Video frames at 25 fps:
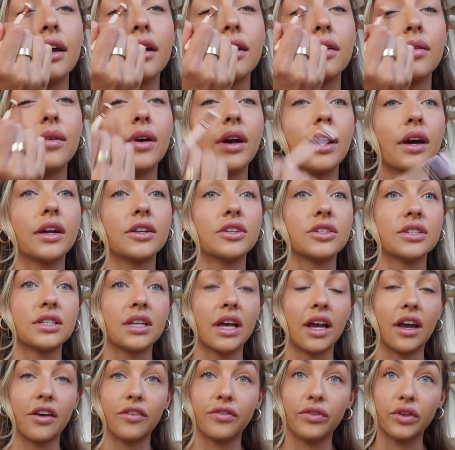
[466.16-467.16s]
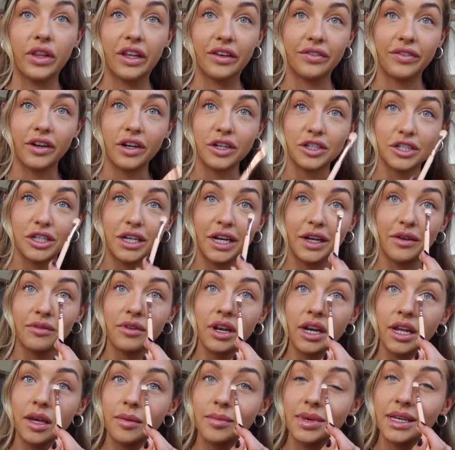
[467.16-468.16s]
We're just like a fully functioning
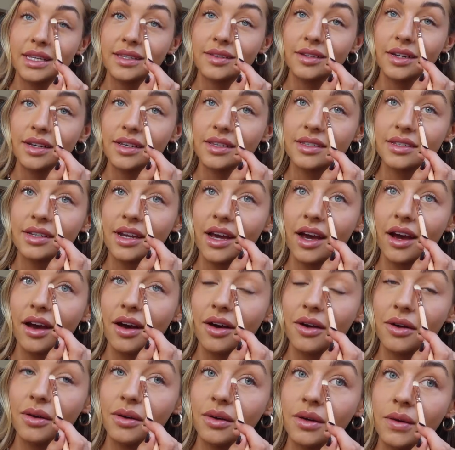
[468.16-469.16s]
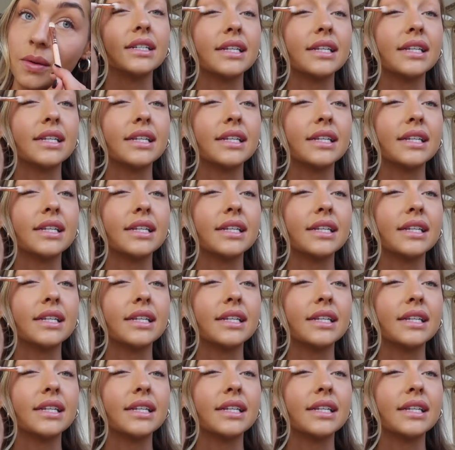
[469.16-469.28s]
running business now.